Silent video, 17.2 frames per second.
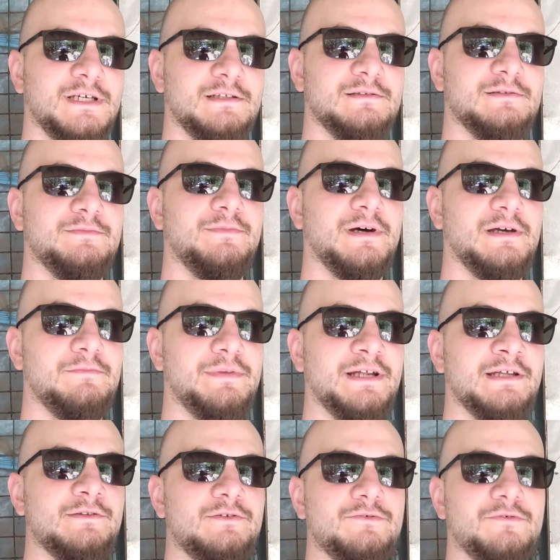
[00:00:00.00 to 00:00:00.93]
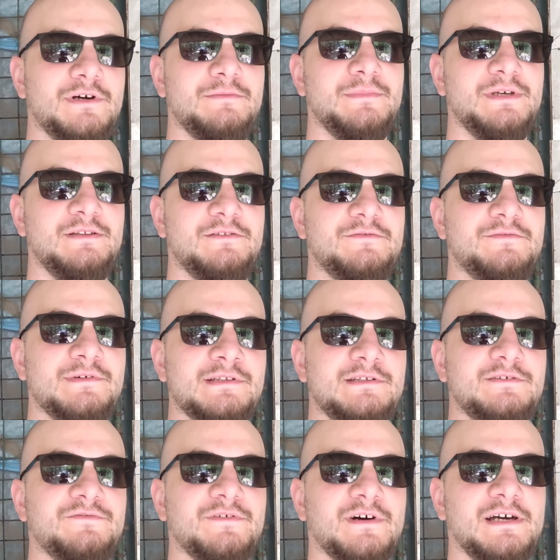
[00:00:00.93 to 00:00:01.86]
And by brand new, I mean
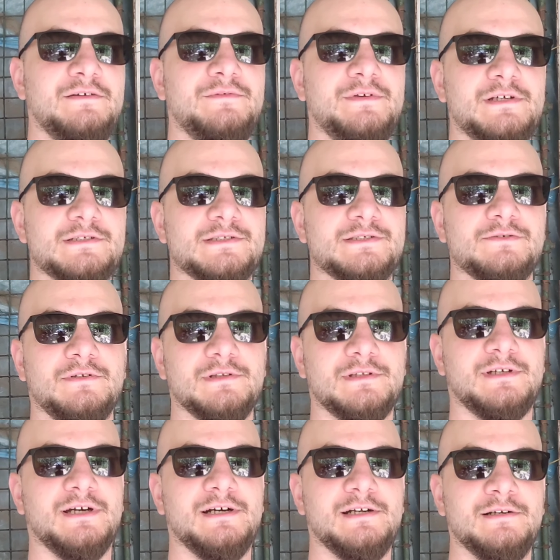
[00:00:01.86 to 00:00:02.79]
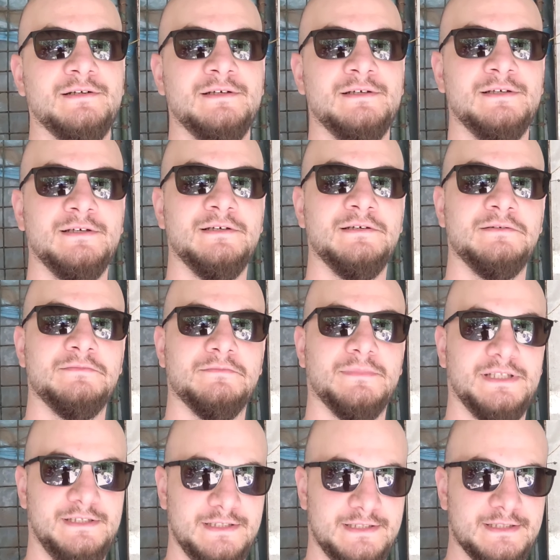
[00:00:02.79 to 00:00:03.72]
25 years old car.
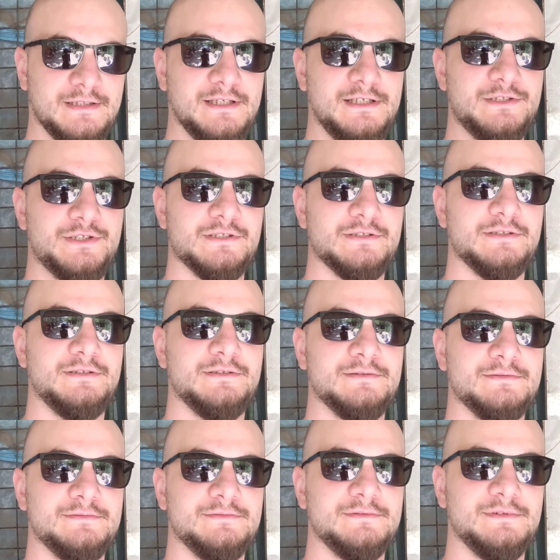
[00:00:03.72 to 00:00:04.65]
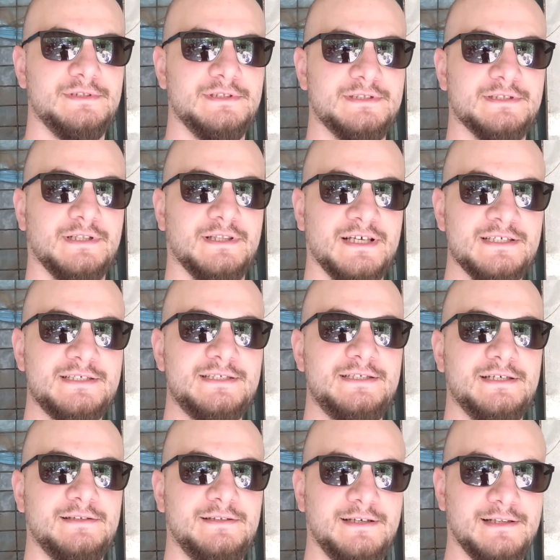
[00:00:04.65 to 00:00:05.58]
But it's a legend. It's a Lancia